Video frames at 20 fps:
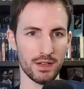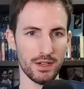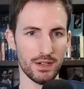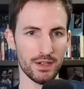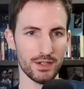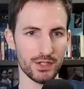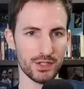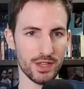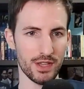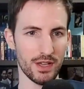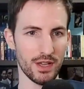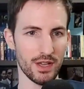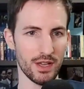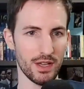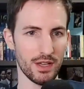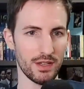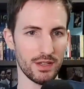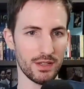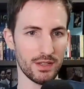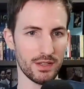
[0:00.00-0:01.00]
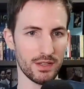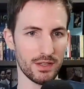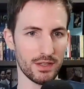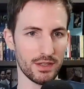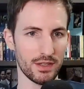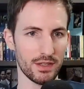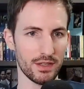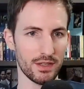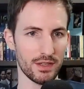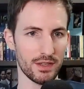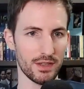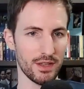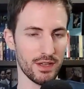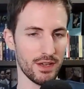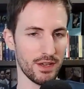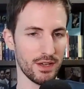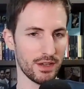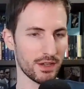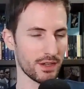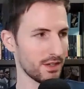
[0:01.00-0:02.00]
Here's the
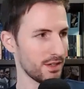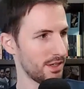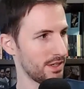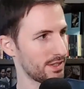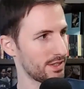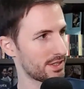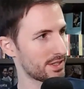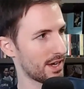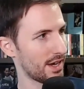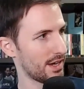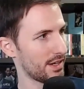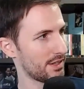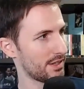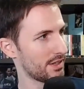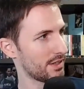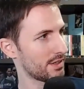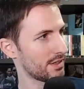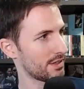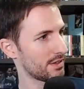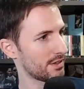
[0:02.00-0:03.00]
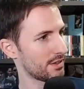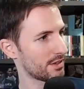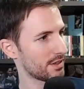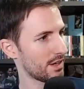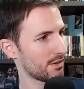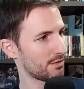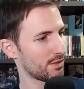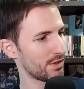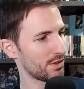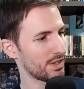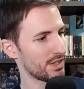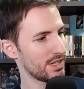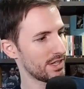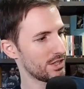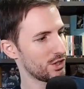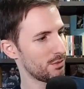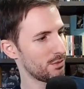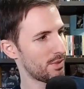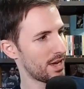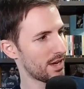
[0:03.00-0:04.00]
inside cover of the
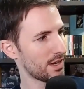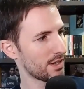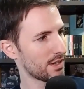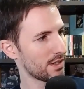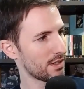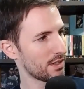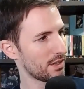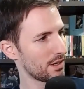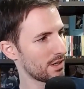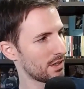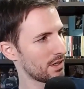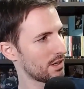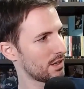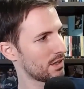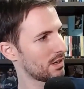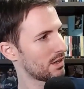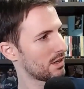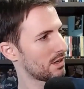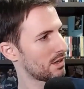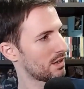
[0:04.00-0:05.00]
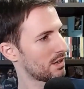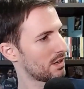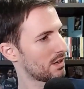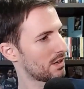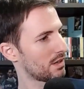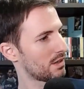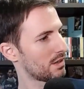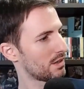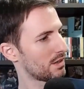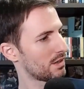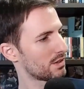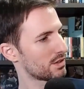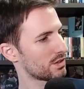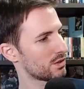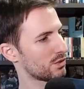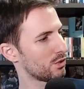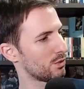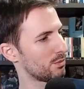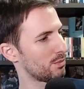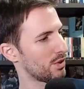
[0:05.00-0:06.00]
digipack.
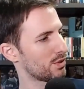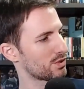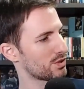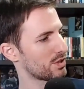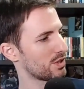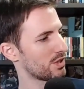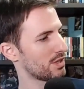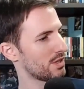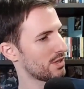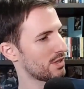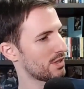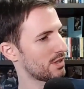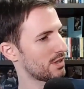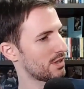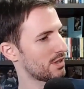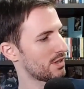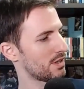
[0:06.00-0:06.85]
It's a cool poster.